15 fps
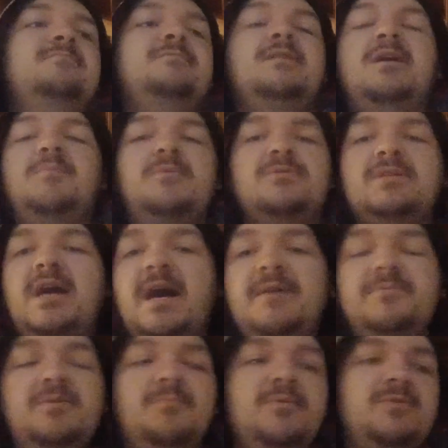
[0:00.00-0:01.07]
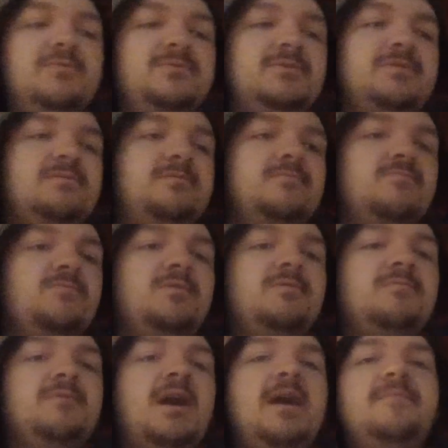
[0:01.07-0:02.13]
the most
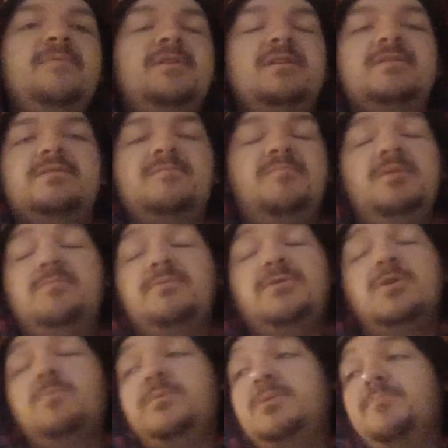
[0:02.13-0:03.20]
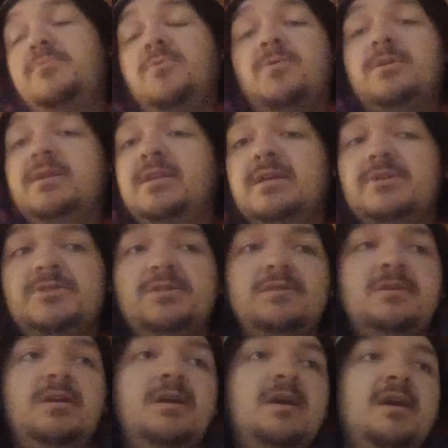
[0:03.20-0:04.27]
obvious, people know me, the porn
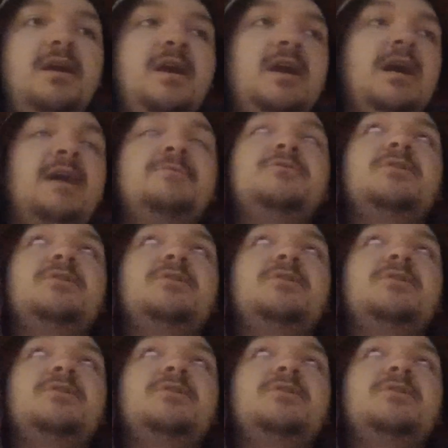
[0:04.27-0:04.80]
addiction. I